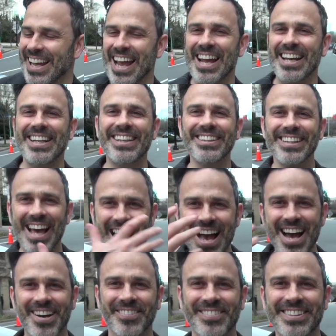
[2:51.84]
and he
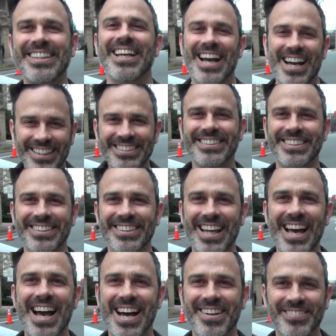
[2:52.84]
laughed. He actually
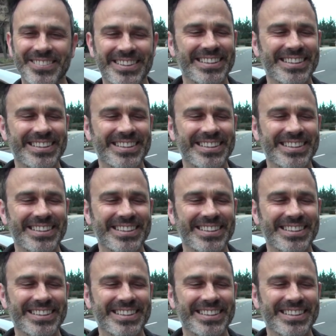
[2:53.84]
laughed.